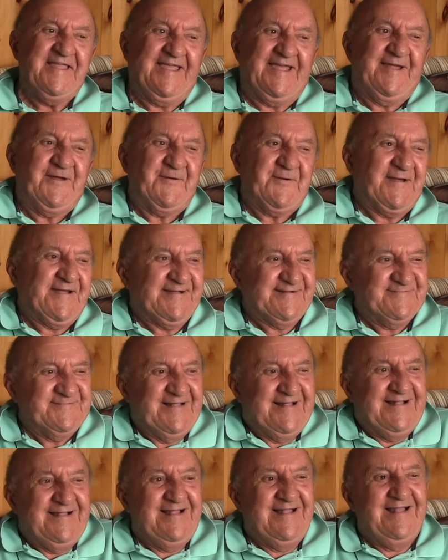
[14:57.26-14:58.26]
anyway,
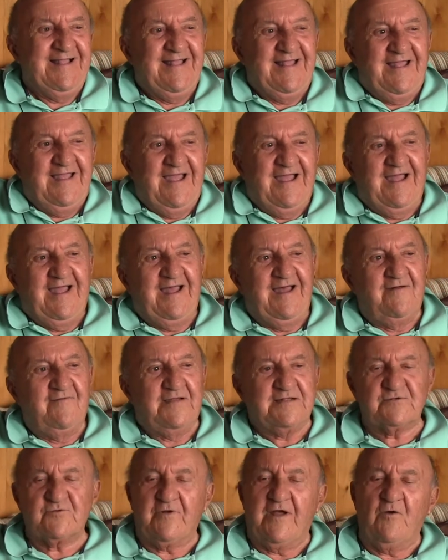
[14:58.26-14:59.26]
uh,
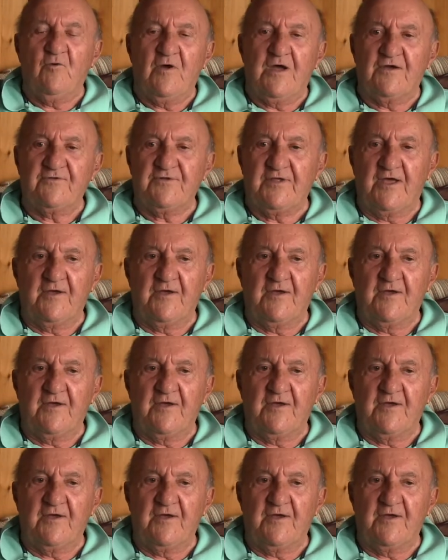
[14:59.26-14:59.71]
that's where I wound